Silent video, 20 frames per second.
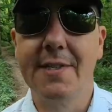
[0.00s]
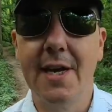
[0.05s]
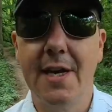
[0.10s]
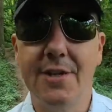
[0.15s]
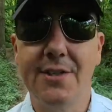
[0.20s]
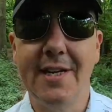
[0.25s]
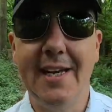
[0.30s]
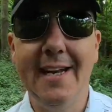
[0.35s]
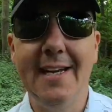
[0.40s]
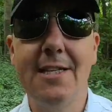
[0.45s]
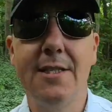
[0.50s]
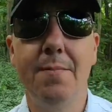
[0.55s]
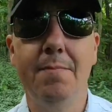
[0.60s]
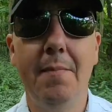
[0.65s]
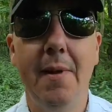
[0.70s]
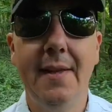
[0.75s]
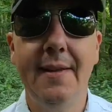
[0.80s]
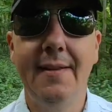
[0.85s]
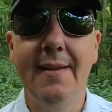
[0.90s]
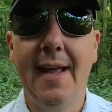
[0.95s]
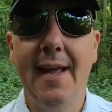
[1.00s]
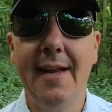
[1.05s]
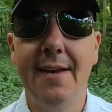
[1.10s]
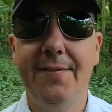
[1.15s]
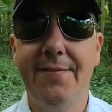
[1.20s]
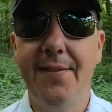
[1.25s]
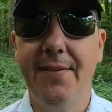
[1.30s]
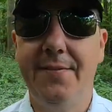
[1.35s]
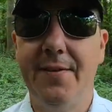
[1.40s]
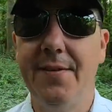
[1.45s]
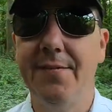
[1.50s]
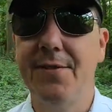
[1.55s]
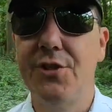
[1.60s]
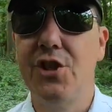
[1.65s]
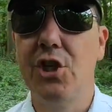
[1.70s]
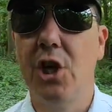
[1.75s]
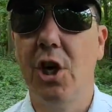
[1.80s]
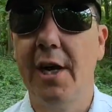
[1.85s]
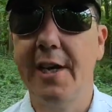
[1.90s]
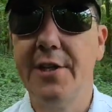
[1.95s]
Ghost. It is Monday, the 15th of
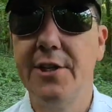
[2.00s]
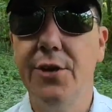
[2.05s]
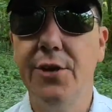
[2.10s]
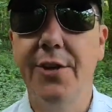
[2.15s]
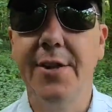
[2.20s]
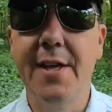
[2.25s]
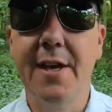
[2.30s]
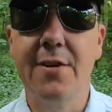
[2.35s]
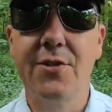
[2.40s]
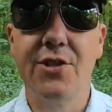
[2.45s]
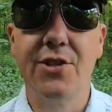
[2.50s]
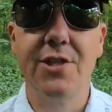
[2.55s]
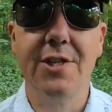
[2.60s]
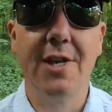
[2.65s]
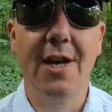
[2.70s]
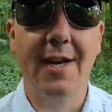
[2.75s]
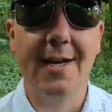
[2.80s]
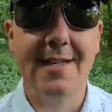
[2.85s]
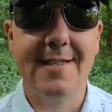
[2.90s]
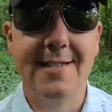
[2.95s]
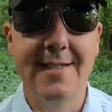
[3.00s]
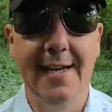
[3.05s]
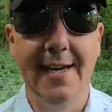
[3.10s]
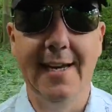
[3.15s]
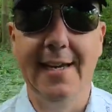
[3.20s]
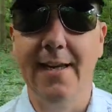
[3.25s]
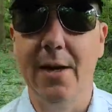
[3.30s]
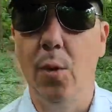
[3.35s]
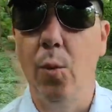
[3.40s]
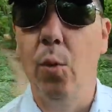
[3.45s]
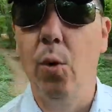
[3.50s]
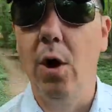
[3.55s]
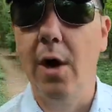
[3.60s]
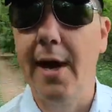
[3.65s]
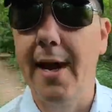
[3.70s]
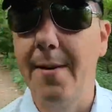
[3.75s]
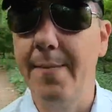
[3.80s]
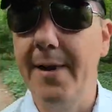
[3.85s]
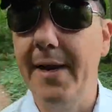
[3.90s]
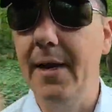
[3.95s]
July, 2019. Why
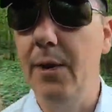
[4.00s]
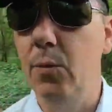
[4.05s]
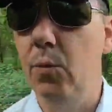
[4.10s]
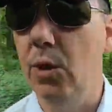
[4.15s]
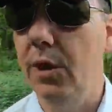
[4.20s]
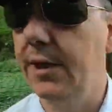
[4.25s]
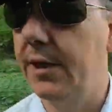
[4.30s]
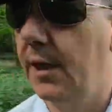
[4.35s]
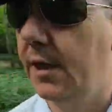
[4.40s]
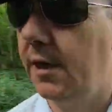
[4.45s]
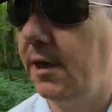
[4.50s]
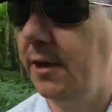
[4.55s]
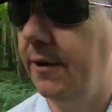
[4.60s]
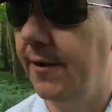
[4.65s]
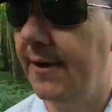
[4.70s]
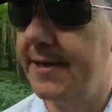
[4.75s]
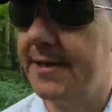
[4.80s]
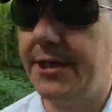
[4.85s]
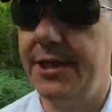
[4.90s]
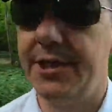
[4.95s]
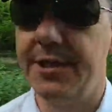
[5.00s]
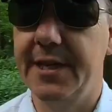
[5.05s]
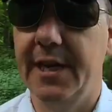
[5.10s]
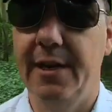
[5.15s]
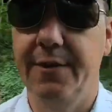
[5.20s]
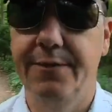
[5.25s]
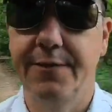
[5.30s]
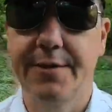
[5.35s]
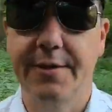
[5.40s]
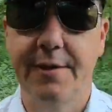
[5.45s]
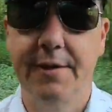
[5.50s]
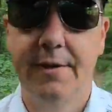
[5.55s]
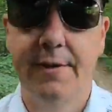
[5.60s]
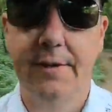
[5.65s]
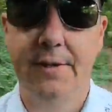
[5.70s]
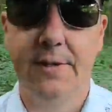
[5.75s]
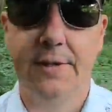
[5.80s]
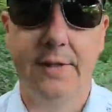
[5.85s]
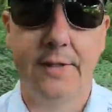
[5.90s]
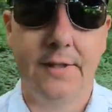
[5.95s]
am I in a wood, you're asking yourselves?
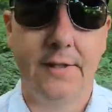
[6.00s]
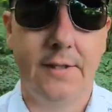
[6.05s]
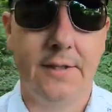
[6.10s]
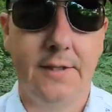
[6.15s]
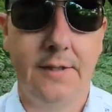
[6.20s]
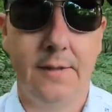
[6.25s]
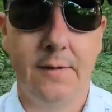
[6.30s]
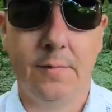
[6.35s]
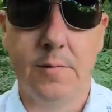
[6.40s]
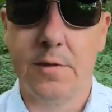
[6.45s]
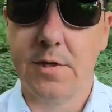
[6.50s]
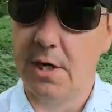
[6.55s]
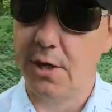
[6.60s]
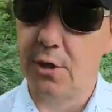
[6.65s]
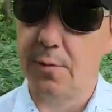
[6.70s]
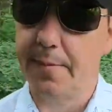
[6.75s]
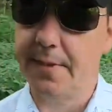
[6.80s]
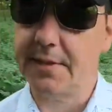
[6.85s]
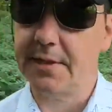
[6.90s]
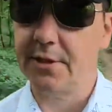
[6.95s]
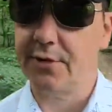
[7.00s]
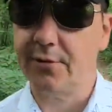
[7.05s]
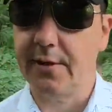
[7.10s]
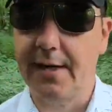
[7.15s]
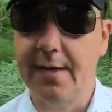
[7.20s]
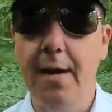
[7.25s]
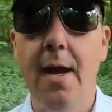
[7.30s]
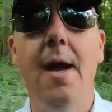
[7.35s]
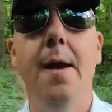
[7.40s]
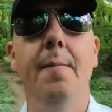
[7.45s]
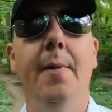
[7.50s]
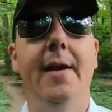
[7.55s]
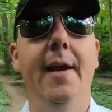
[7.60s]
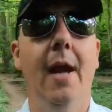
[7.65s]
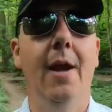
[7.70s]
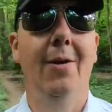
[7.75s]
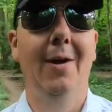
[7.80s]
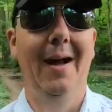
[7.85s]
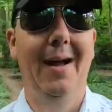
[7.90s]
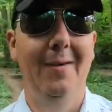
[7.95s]
Well, it's none of your business, really. But
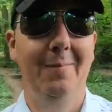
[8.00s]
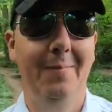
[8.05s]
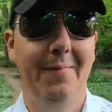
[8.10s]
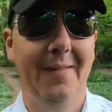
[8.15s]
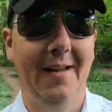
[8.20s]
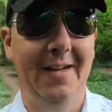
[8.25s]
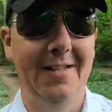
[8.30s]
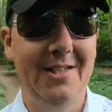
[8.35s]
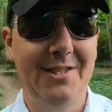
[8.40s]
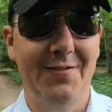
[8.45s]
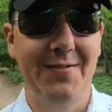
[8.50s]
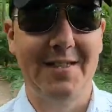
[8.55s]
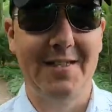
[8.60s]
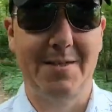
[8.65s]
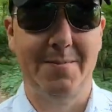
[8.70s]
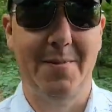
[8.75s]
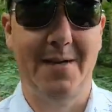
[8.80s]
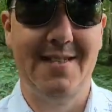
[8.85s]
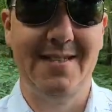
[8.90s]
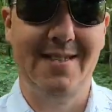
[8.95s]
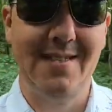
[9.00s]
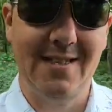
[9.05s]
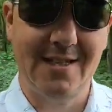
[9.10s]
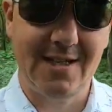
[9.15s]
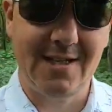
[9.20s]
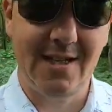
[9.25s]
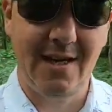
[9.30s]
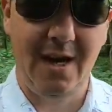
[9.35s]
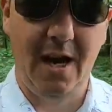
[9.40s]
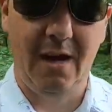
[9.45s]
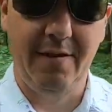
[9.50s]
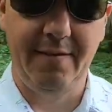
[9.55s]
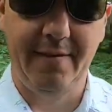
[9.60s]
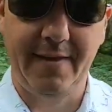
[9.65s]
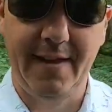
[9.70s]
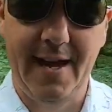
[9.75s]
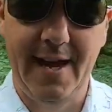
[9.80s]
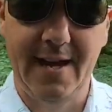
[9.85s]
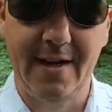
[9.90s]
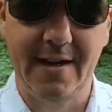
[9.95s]
no, I just visited my sister over
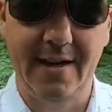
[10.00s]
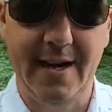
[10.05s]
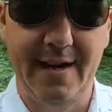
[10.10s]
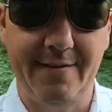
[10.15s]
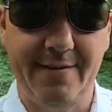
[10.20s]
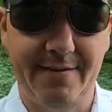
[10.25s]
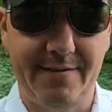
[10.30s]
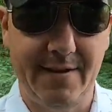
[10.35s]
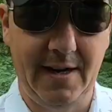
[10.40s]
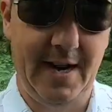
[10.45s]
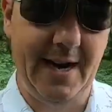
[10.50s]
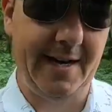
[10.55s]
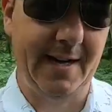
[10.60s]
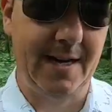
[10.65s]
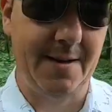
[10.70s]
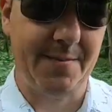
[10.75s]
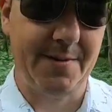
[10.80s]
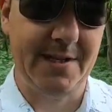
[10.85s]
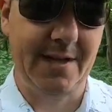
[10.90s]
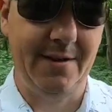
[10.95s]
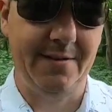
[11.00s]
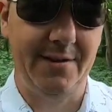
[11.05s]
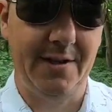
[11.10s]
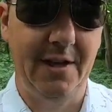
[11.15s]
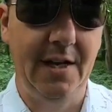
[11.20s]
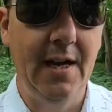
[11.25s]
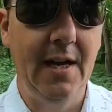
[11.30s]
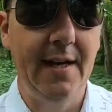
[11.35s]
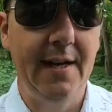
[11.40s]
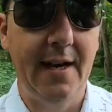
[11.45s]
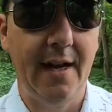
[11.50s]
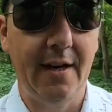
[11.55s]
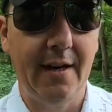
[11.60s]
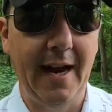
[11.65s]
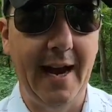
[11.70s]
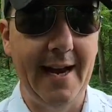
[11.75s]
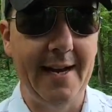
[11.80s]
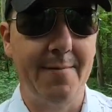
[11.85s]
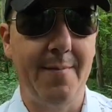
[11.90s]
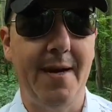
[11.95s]
there. I had a cup of tea with her. Now I'm going
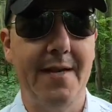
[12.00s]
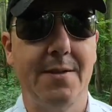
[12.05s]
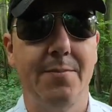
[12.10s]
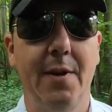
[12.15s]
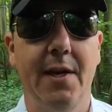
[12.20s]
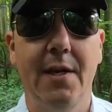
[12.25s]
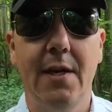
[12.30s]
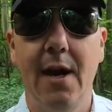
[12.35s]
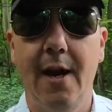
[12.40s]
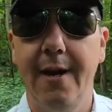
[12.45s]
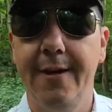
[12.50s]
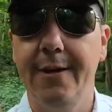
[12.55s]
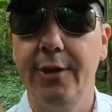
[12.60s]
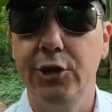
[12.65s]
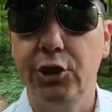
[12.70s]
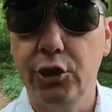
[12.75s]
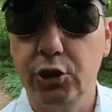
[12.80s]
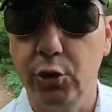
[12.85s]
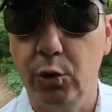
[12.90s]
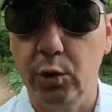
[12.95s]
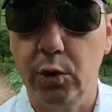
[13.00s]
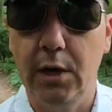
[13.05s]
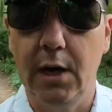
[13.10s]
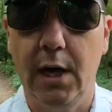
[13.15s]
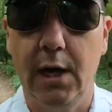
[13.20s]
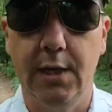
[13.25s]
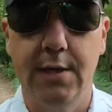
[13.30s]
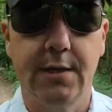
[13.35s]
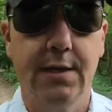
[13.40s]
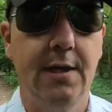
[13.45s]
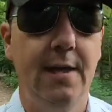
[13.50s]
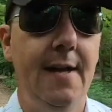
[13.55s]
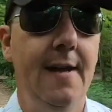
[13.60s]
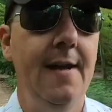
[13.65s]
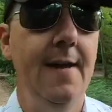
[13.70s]
to head back to my car, shortcut.